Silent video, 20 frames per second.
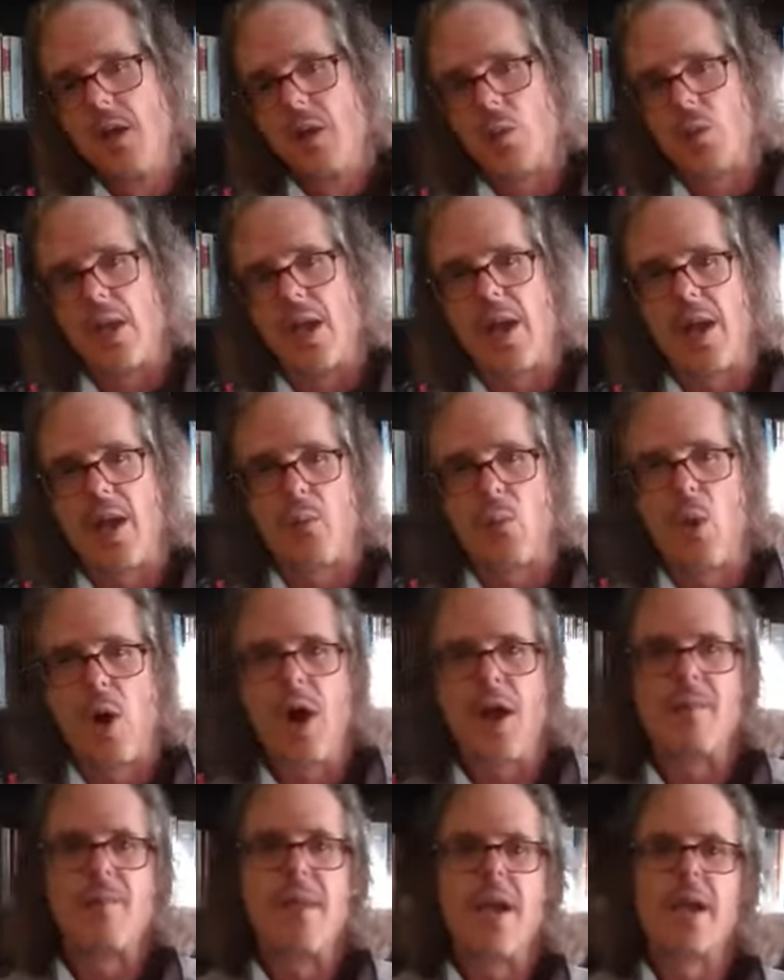We had
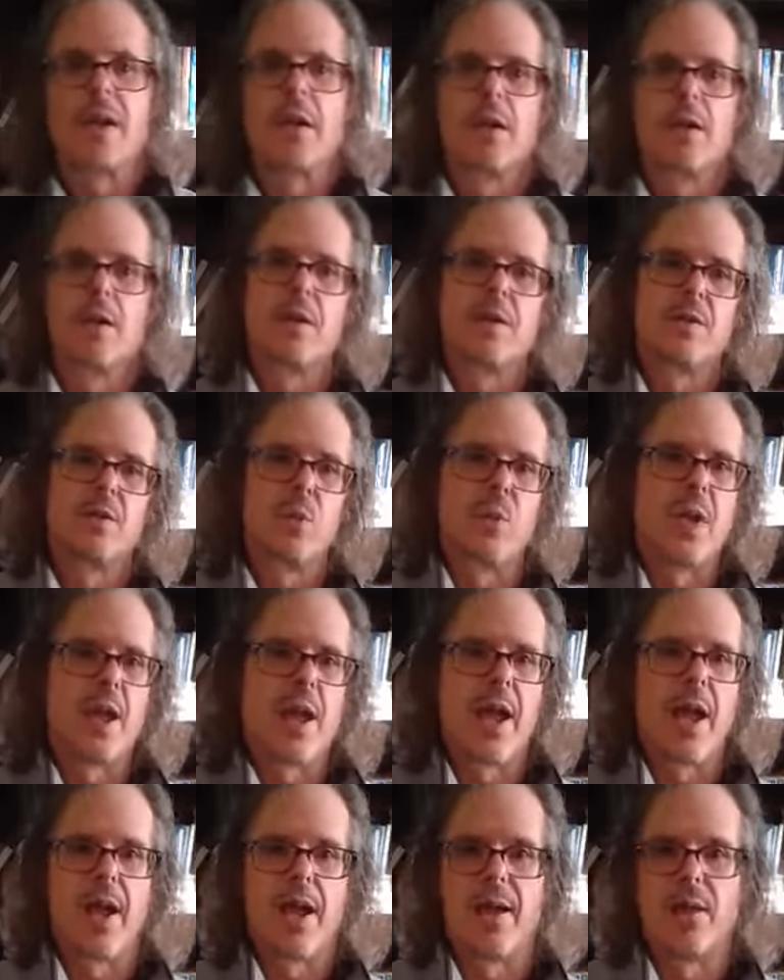winemakers, we
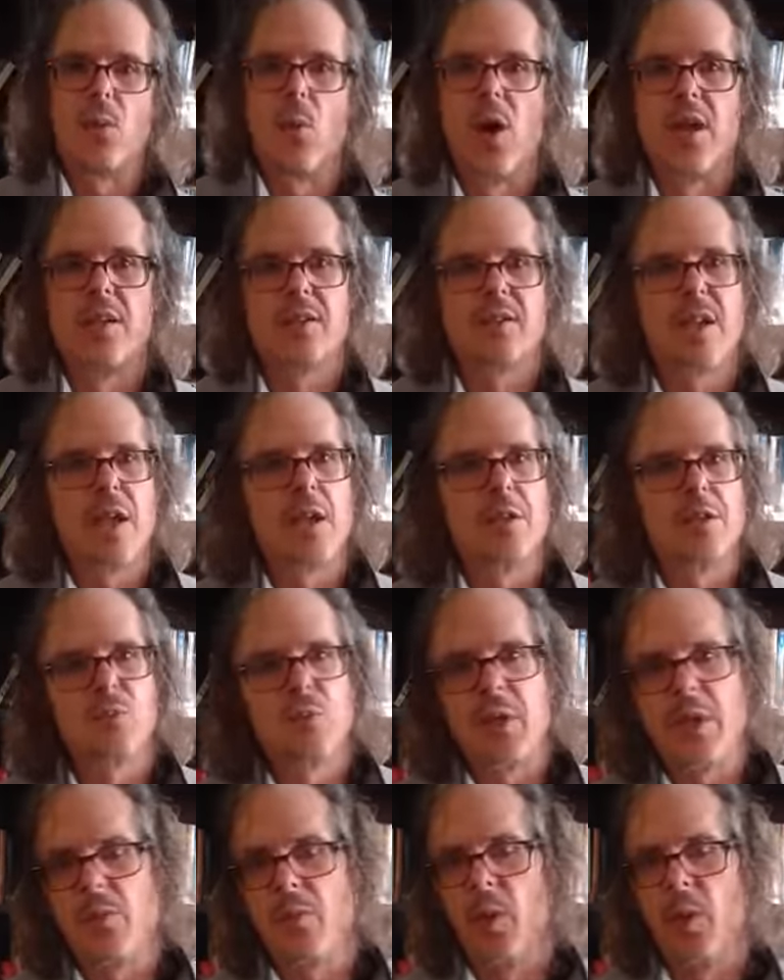had wine
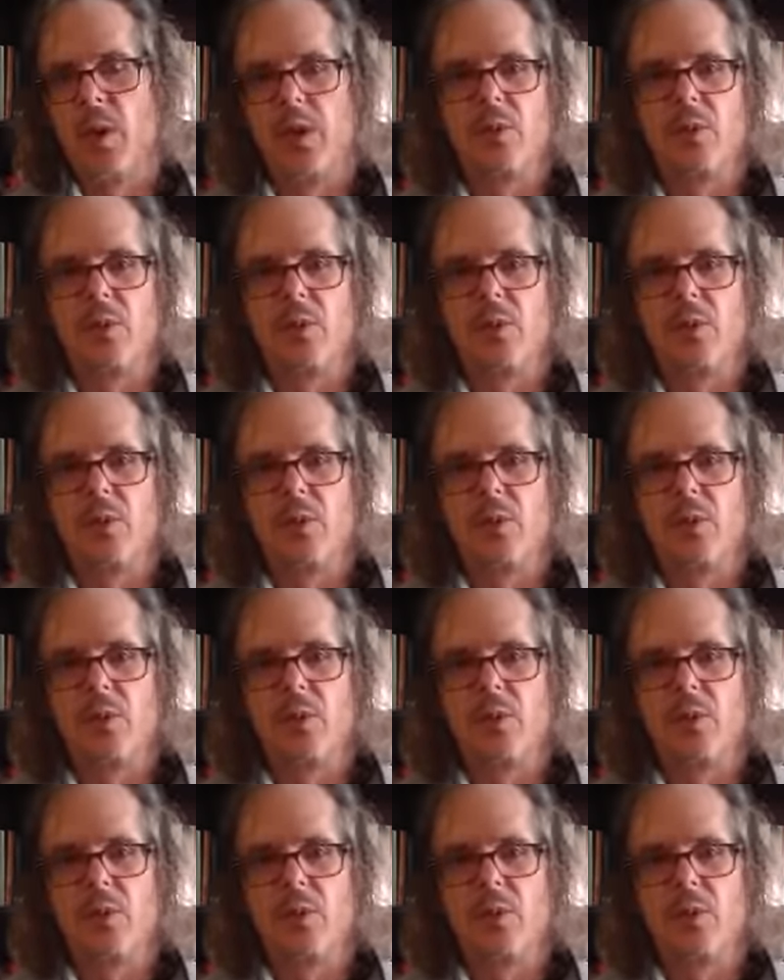salespeople.